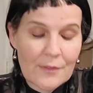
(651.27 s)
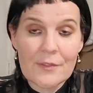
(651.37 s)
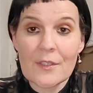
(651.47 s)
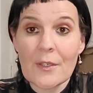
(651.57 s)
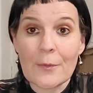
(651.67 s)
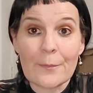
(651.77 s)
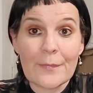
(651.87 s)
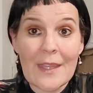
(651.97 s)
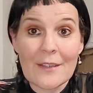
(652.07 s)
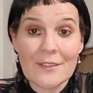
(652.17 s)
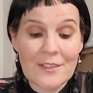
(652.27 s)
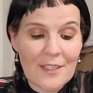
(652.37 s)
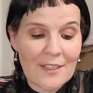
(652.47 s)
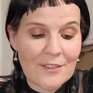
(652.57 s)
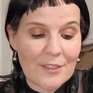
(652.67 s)
So. Now's the
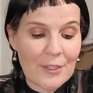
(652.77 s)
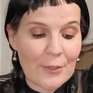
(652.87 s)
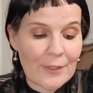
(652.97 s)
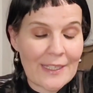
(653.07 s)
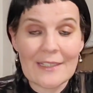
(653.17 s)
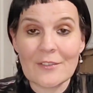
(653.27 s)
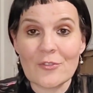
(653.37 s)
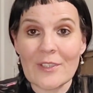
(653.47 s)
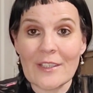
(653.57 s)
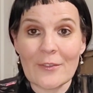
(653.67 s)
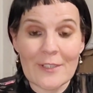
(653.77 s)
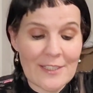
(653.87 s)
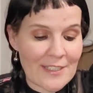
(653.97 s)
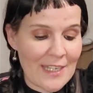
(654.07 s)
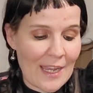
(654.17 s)
time to go get a drink or a
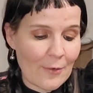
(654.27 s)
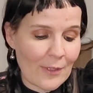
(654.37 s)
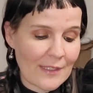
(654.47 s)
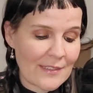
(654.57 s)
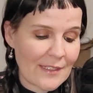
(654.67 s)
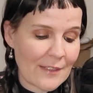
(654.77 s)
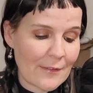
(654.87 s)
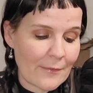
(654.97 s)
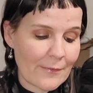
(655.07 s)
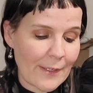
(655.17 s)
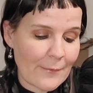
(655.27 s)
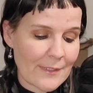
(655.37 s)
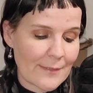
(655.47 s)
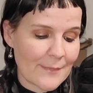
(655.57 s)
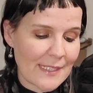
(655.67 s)
snack while I sit here and fight
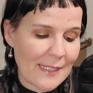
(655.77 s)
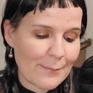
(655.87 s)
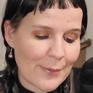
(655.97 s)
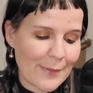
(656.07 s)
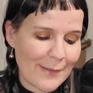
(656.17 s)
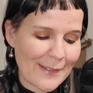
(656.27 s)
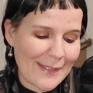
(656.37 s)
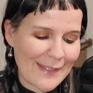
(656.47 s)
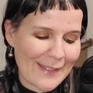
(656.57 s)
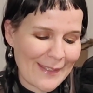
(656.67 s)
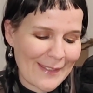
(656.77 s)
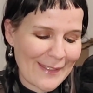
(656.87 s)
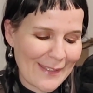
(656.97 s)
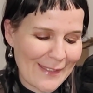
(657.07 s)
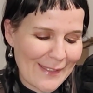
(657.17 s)
with some tape
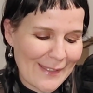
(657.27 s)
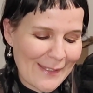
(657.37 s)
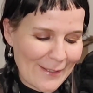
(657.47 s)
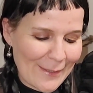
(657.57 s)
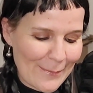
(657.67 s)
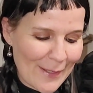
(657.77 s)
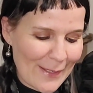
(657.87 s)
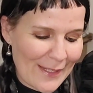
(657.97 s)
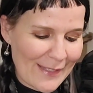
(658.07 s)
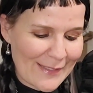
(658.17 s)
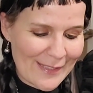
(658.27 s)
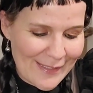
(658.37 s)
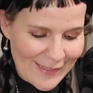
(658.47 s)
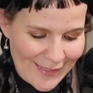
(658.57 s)
on my end.